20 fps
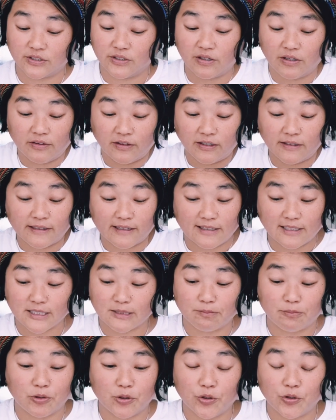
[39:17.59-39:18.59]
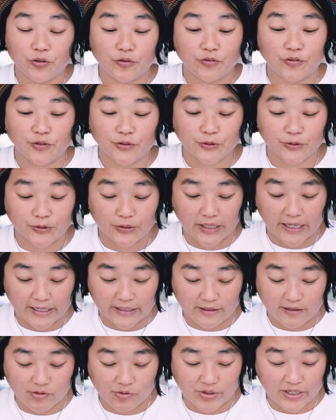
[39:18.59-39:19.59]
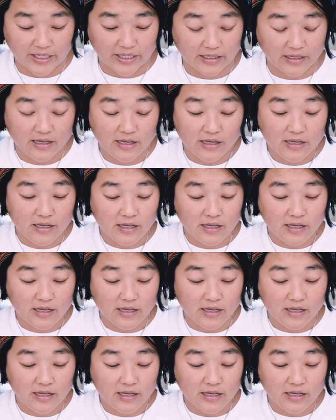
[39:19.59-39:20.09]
So I think that is beautiful anyway.